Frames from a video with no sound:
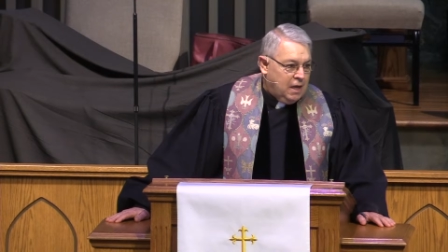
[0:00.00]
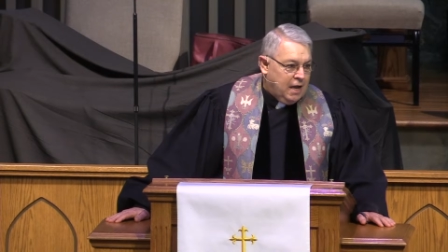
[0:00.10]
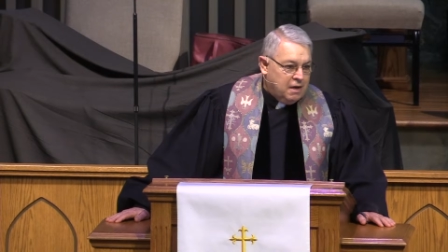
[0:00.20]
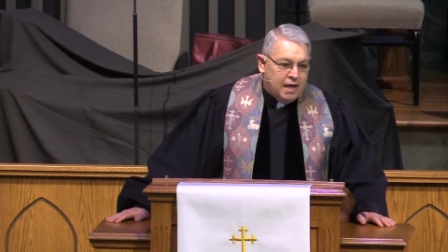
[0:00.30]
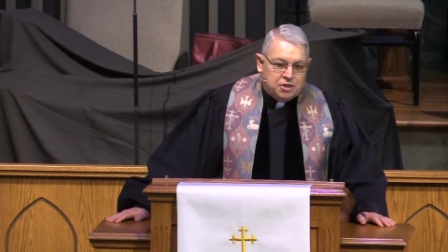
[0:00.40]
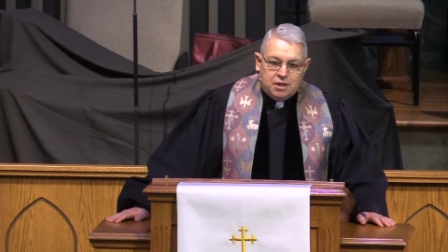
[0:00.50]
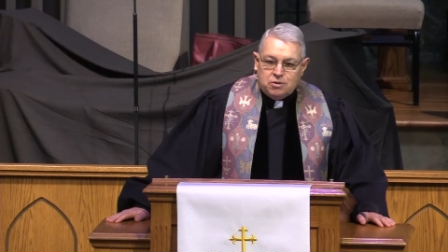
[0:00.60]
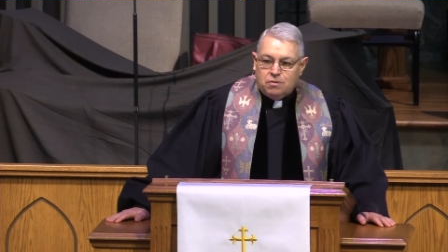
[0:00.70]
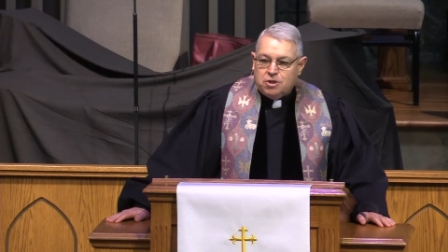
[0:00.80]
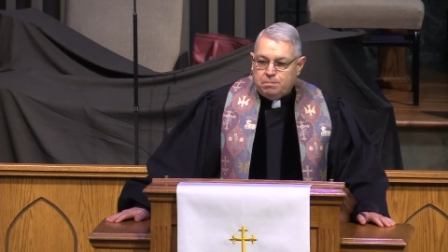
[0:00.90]
and not
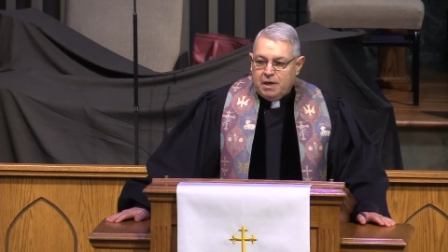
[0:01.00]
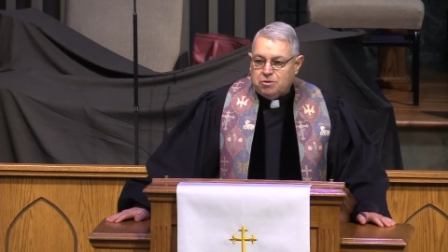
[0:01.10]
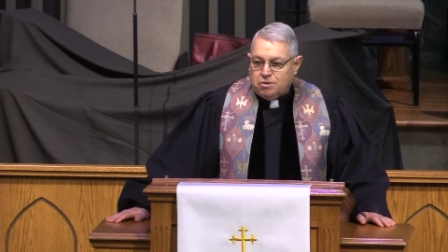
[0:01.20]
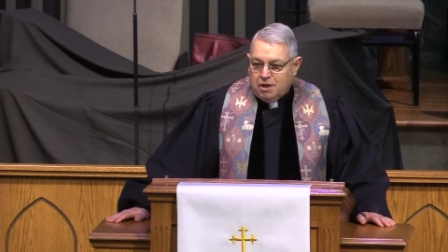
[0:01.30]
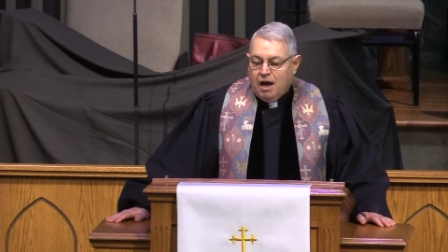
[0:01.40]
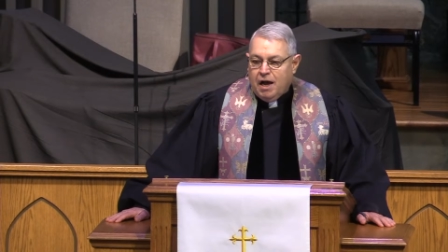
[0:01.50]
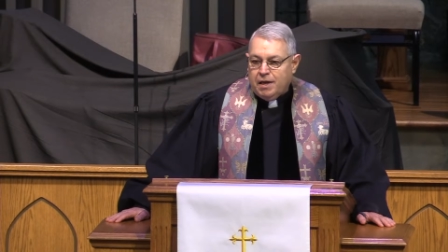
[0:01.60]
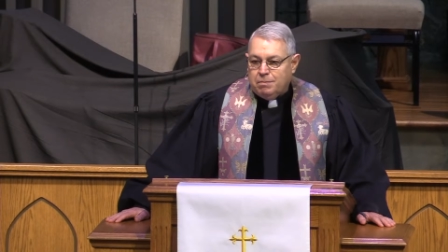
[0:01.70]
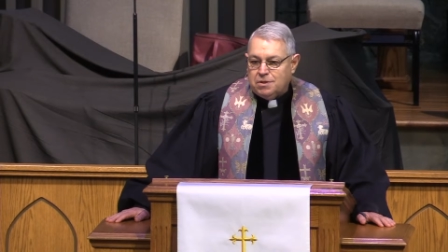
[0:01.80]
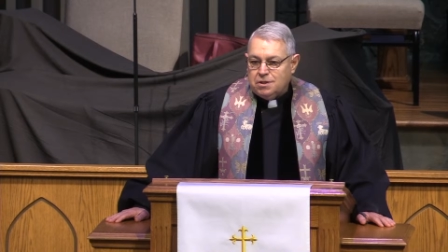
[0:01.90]
just on special
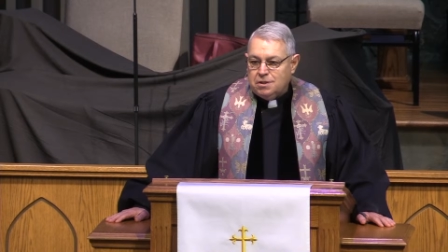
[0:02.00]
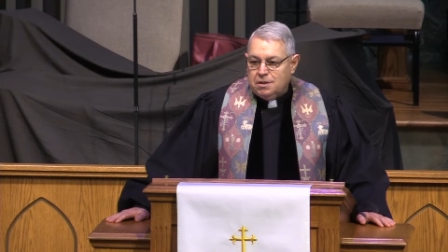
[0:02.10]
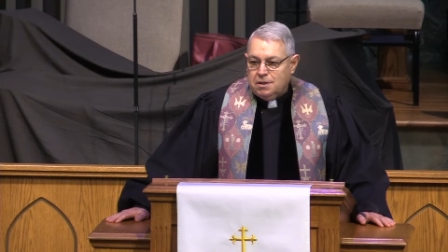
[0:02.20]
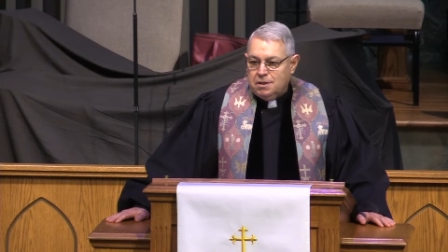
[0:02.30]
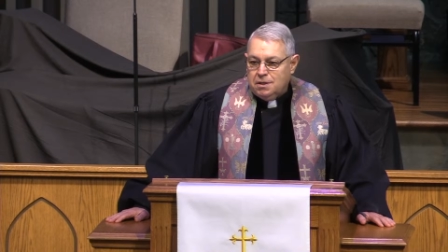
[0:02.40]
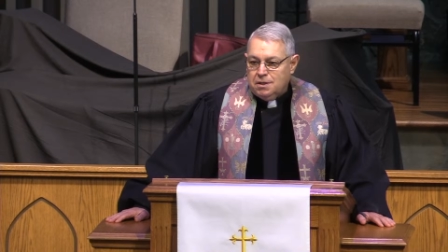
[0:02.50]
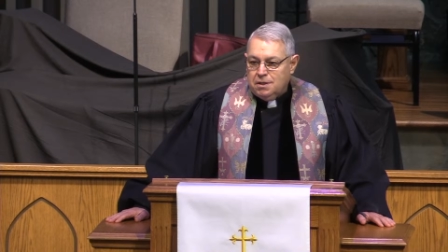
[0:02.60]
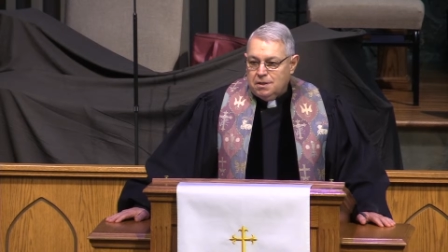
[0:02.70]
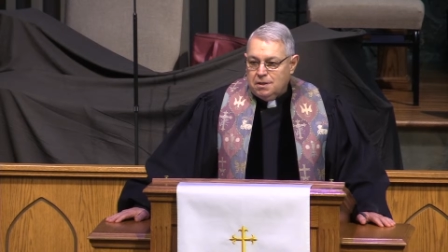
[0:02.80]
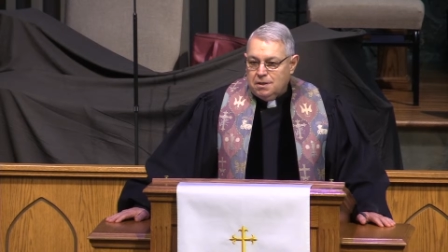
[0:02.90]
times
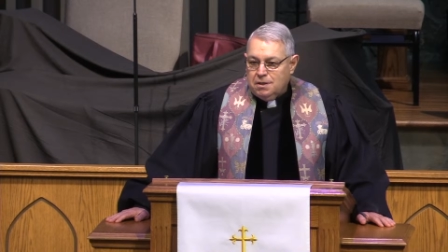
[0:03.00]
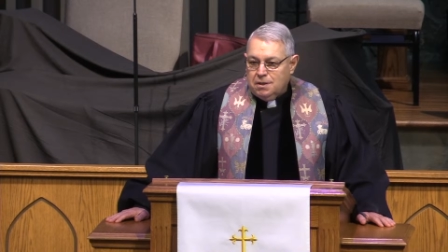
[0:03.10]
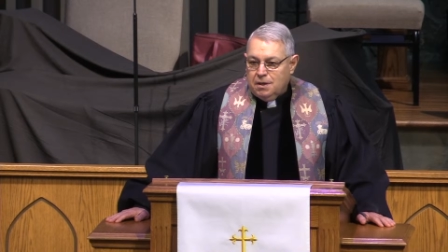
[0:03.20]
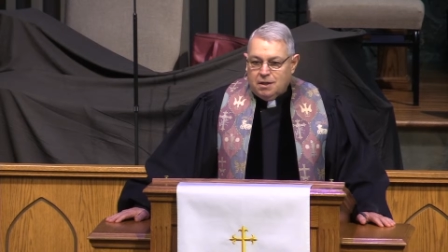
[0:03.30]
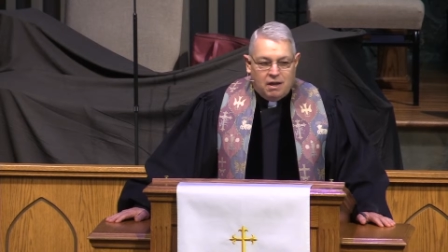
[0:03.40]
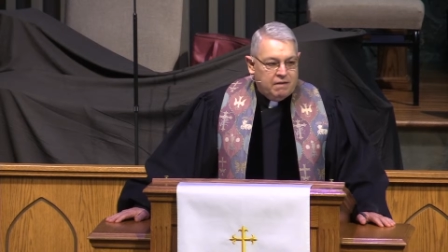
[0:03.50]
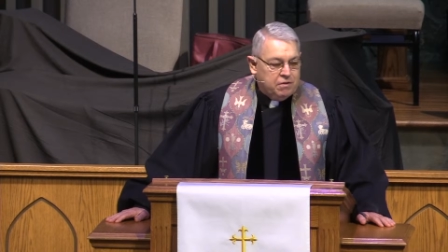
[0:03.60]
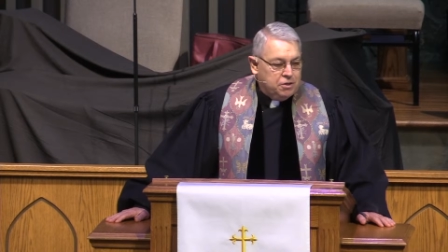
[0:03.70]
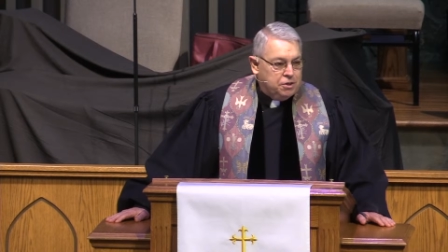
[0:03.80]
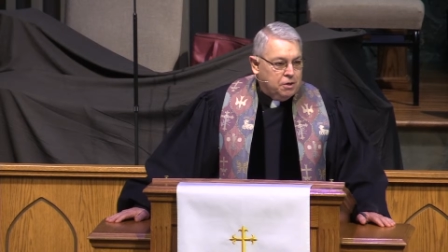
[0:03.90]
in the
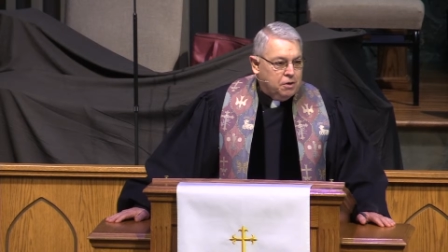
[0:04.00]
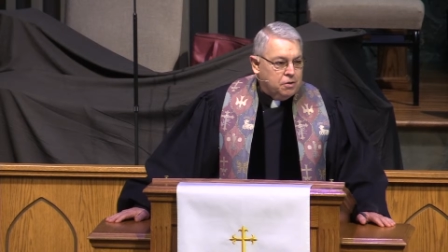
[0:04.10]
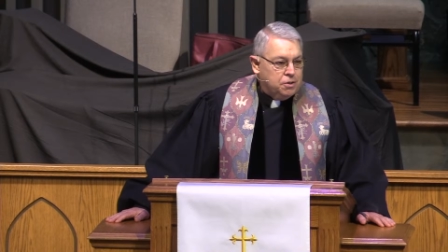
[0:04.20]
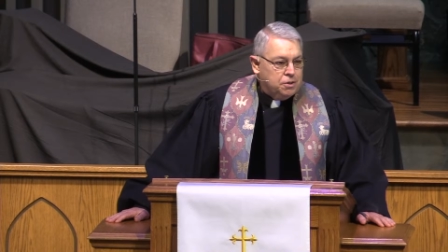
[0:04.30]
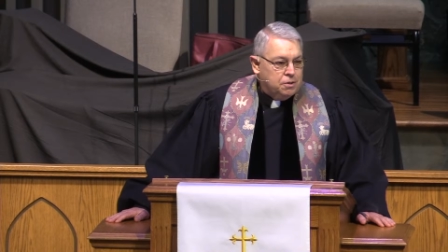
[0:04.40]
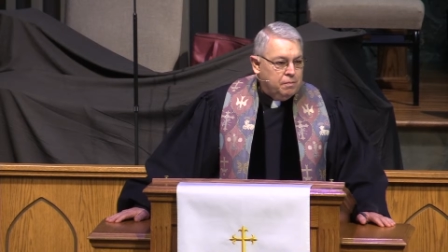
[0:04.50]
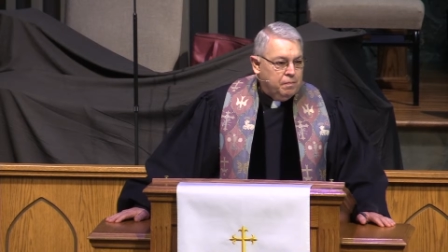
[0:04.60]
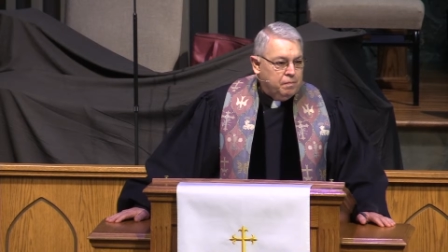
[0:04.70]
life of the church.